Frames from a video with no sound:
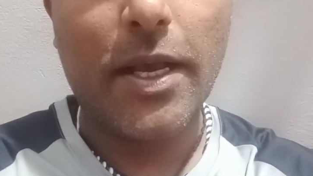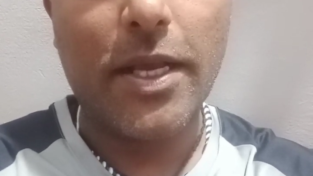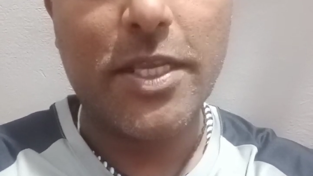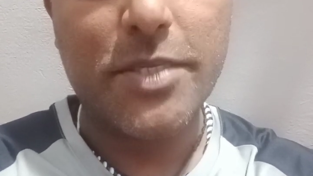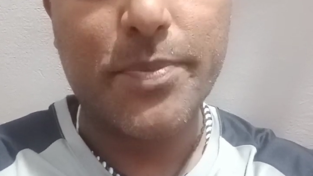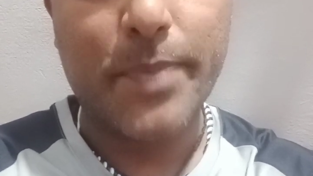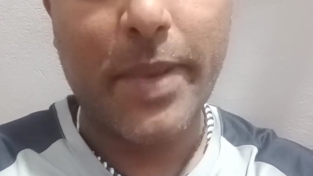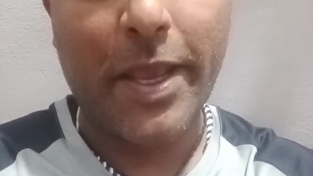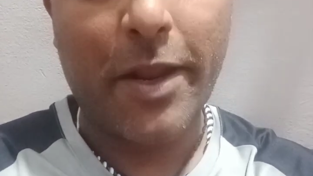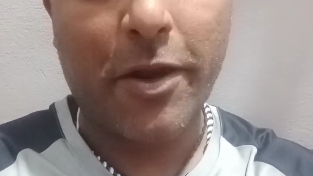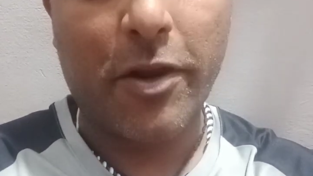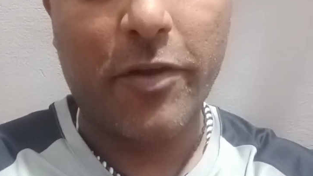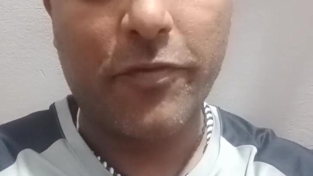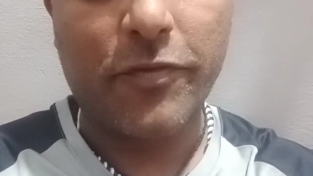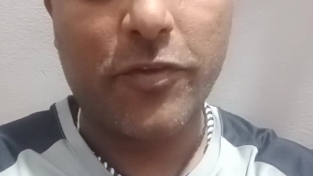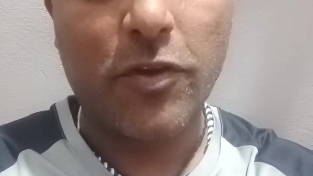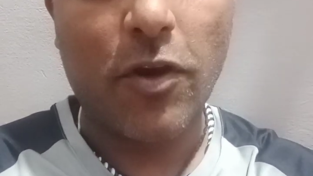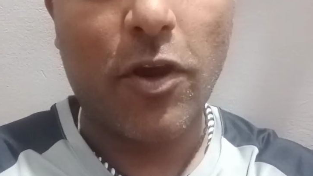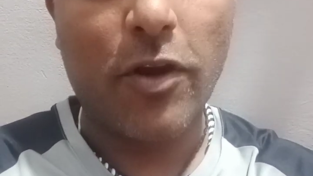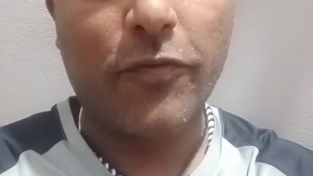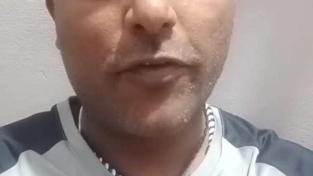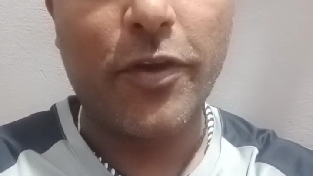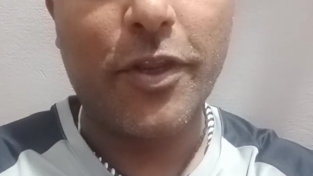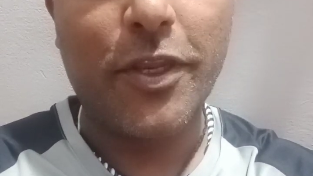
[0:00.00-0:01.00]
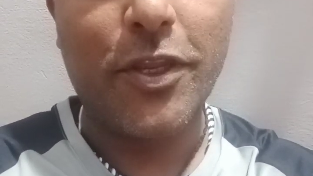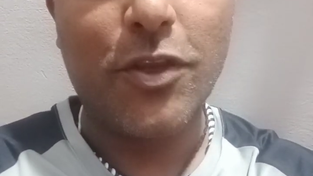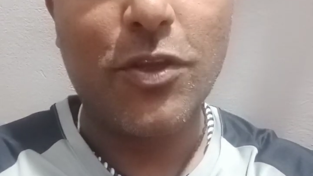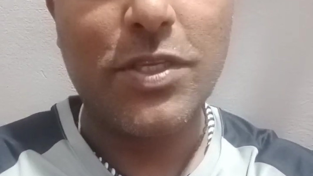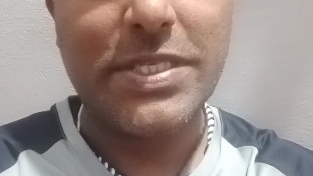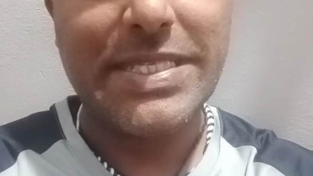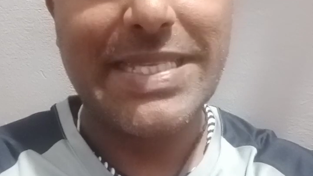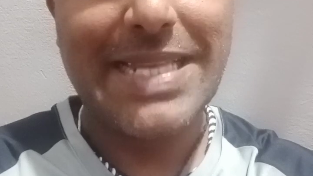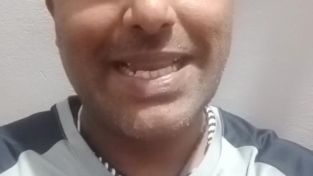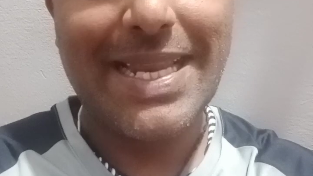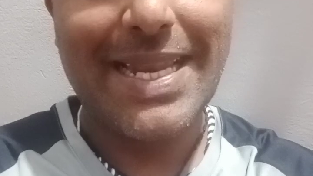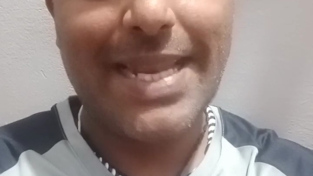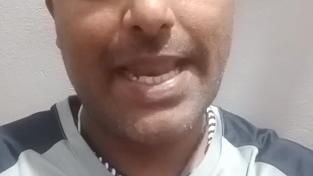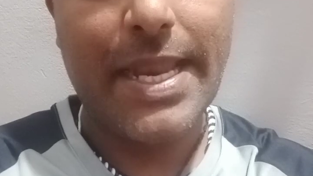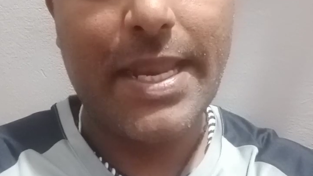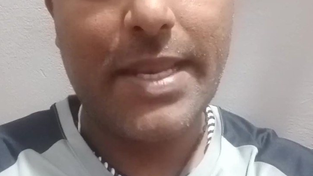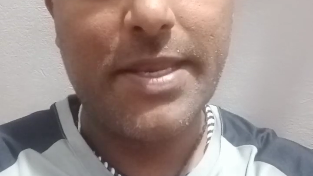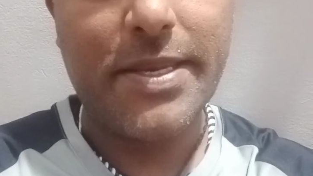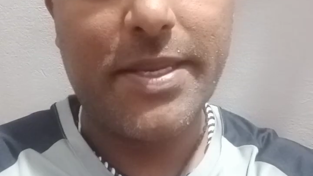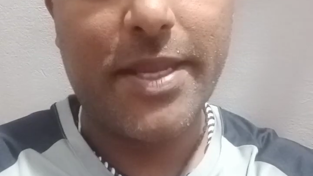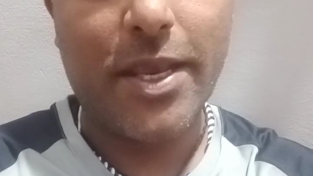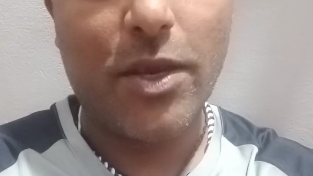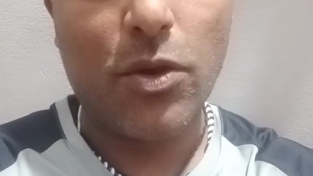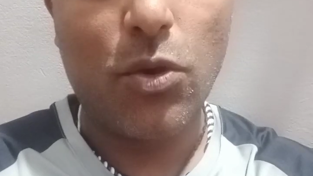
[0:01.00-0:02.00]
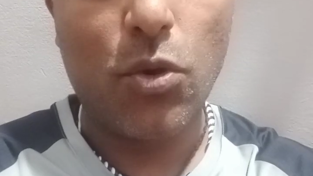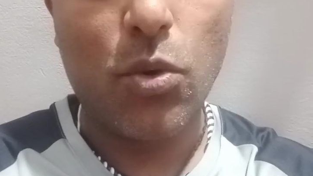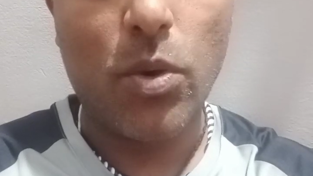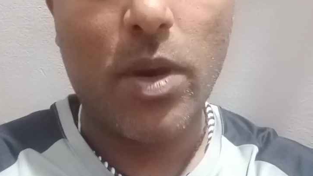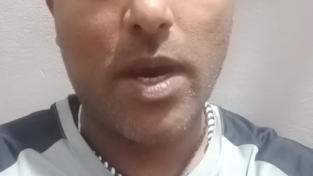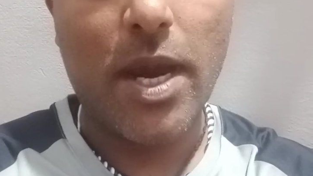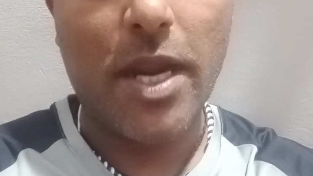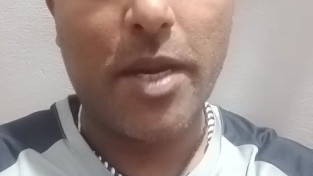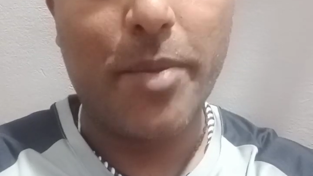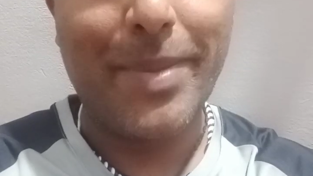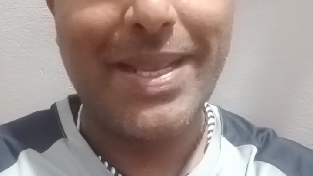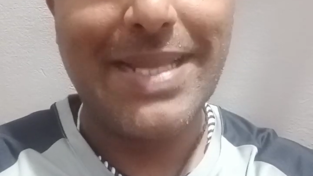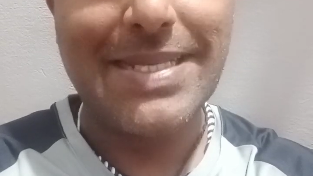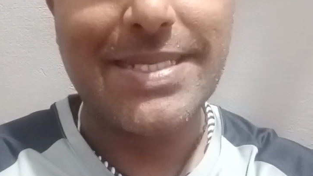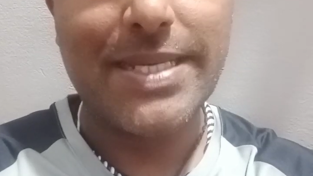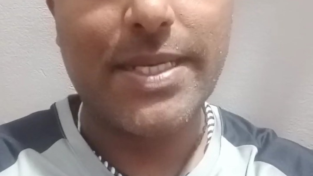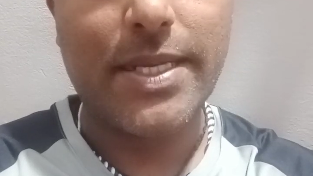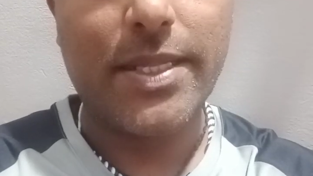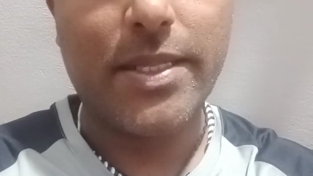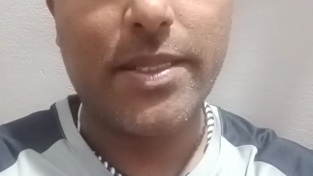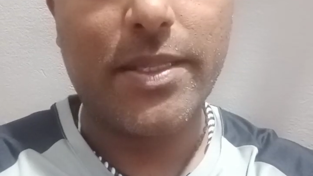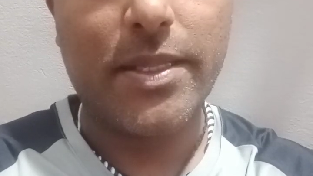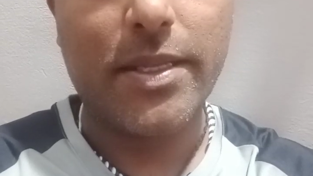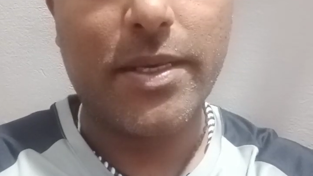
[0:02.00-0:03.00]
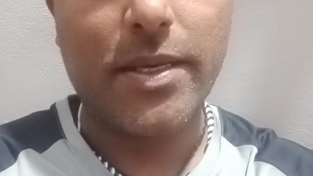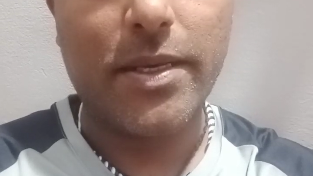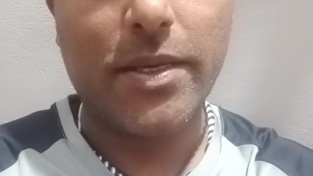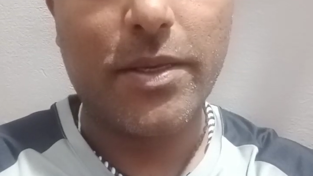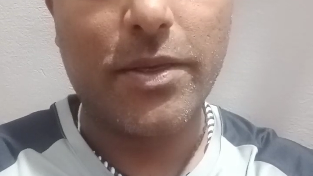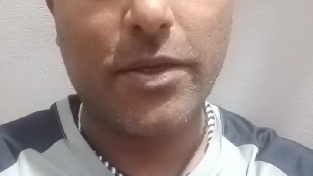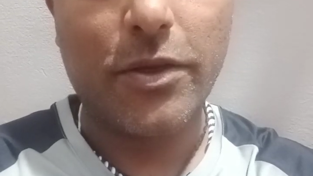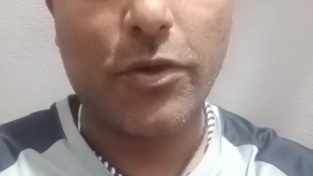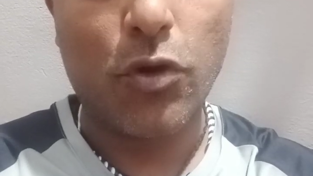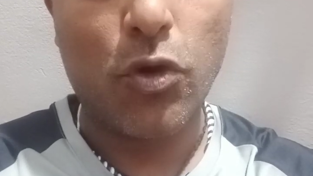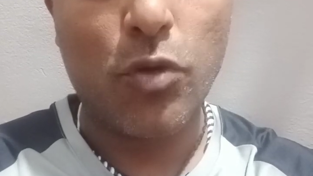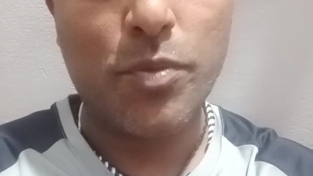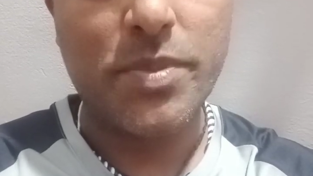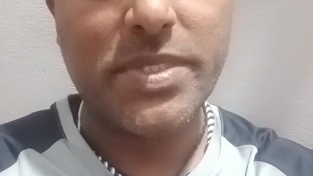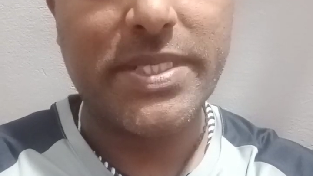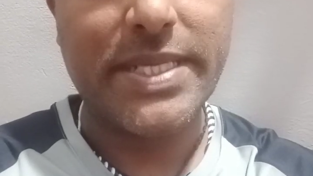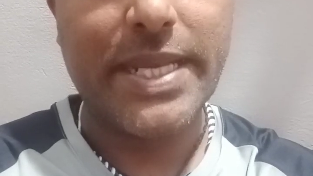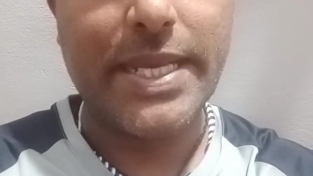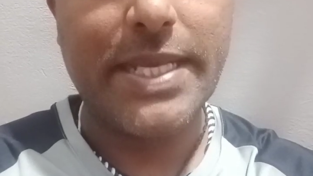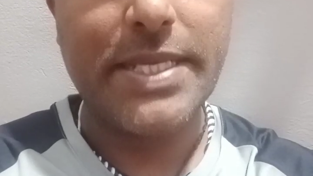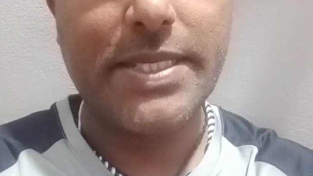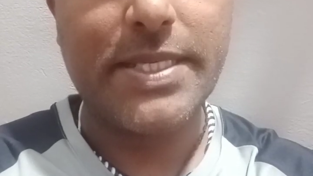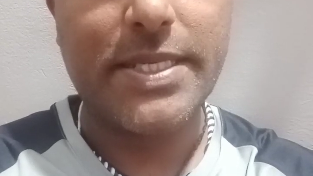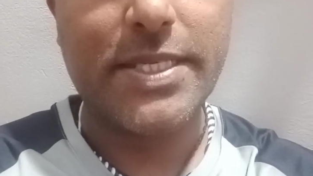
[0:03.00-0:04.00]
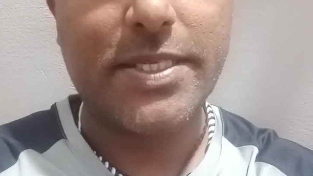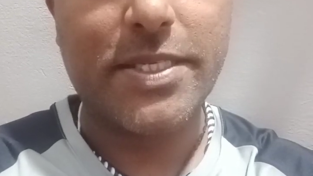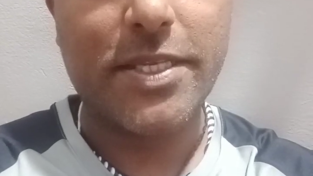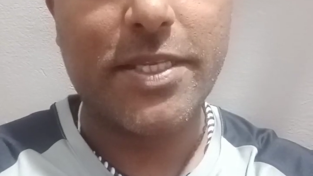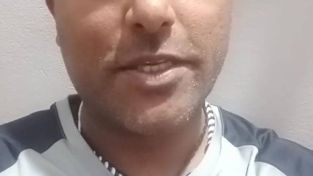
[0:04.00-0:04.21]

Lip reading: Spare of thought for New Zealand and India, who were unbeaten in the group stages.